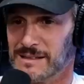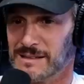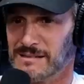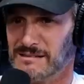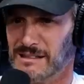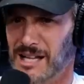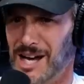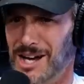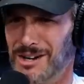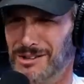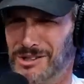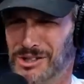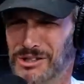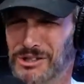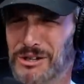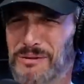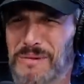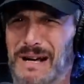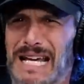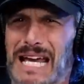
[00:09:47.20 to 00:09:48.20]
No,
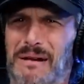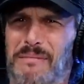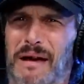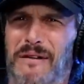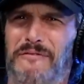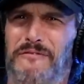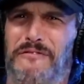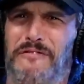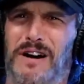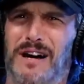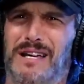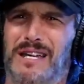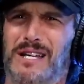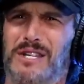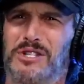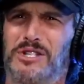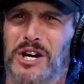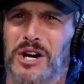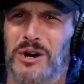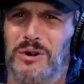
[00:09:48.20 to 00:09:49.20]
dude. Am I getting my
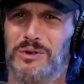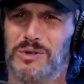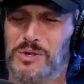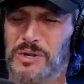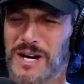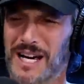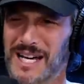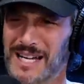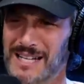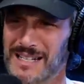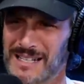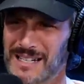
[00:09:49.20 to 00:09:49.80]
fucking toe drained?